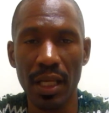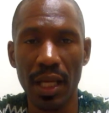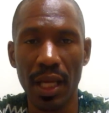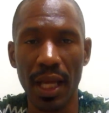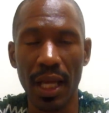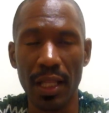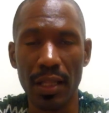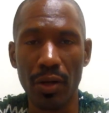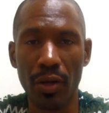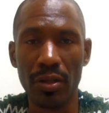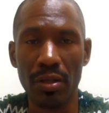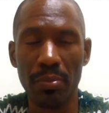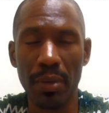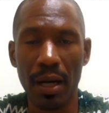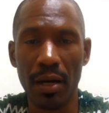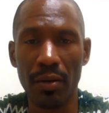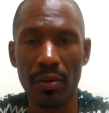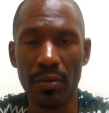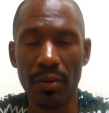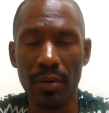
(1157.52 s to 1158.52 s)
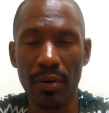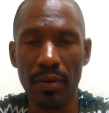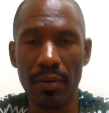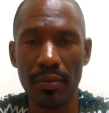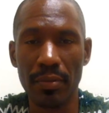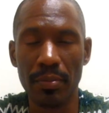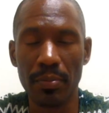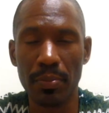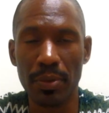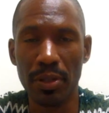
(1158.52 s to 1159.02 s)
and learn about
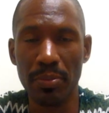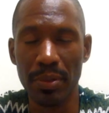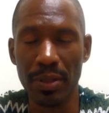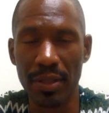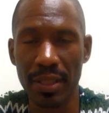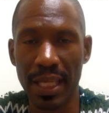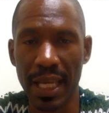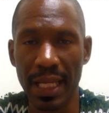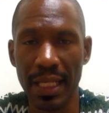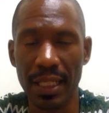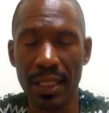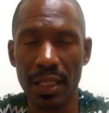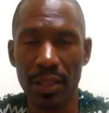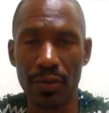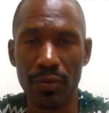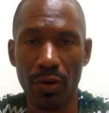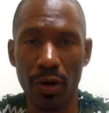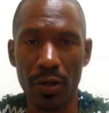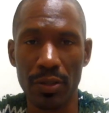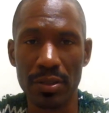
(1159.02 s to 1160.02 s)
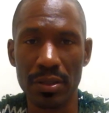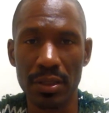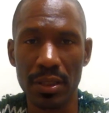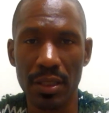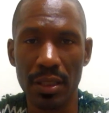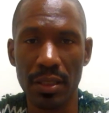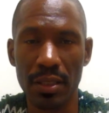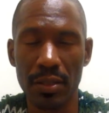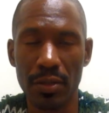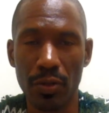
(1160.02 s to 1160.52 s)
communicating across
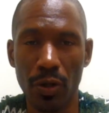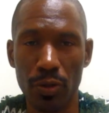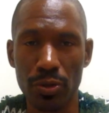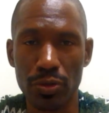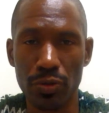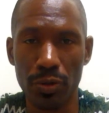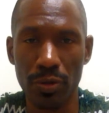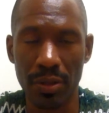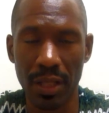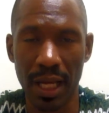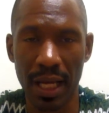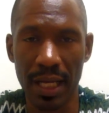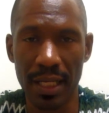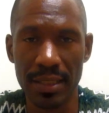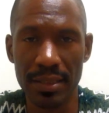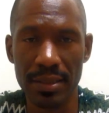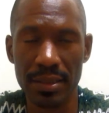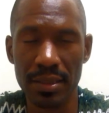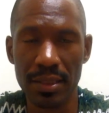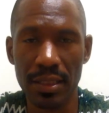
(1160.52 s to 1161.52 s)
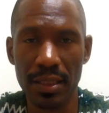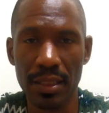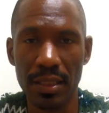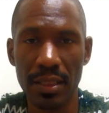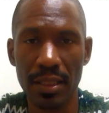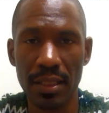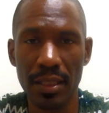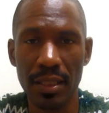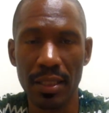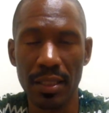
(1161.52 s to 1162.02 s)
cultural lines.
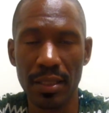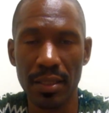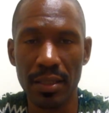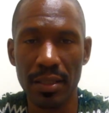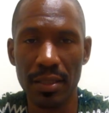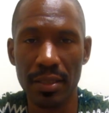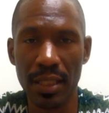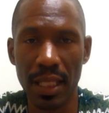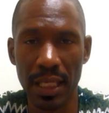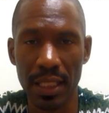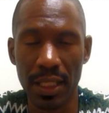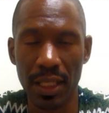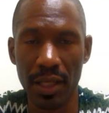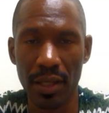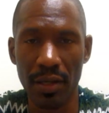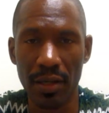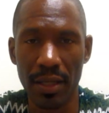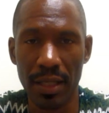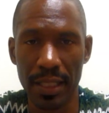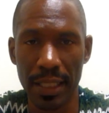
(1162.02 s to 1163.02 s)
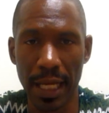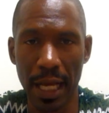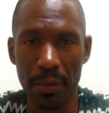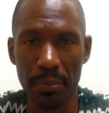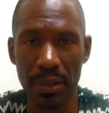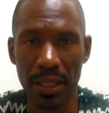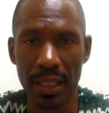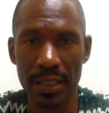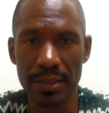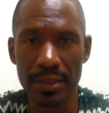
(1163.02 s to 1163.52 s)
Take care and God
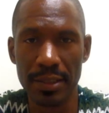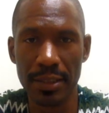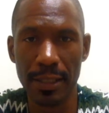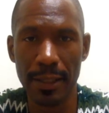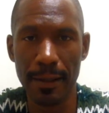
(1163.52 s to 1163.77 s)
bless.